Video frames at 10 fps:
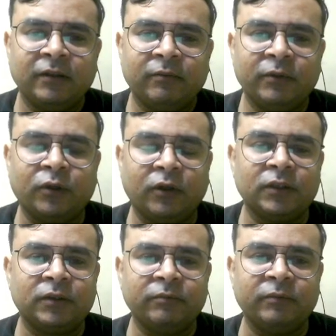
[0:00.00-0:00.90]

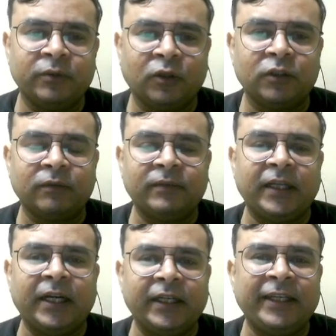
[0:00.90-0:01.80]
because of
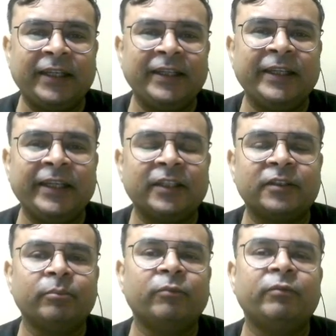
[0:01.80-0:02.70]
that it needs
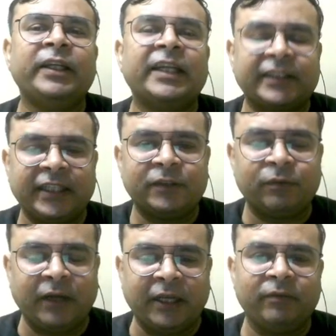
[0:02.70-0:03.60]
bigger size
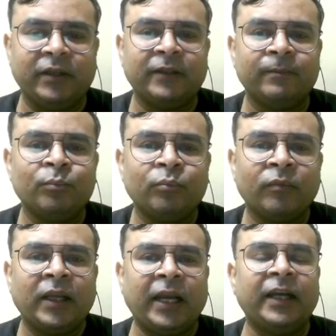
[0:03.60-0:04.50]
flywheel
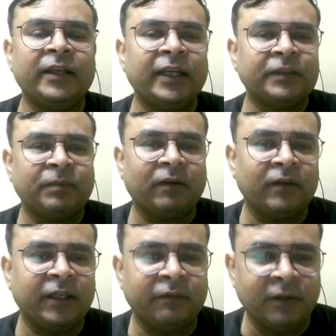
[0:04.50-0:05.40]
and less power
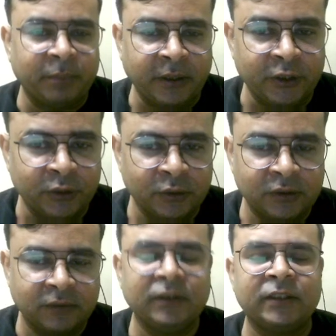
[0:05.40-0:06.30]
it will produce.
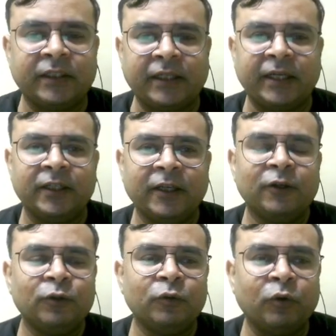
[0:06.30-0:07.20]
Is it right?
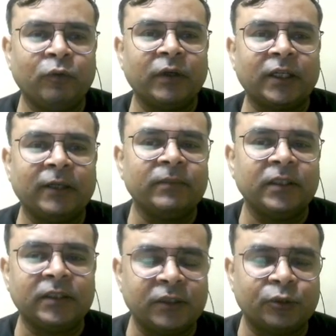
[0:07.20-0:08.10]
To overcome
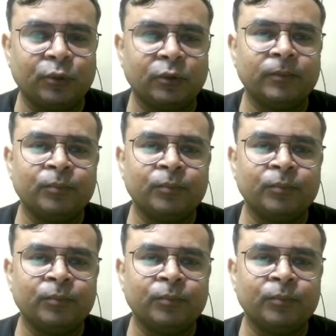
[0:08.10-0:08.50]
this issue,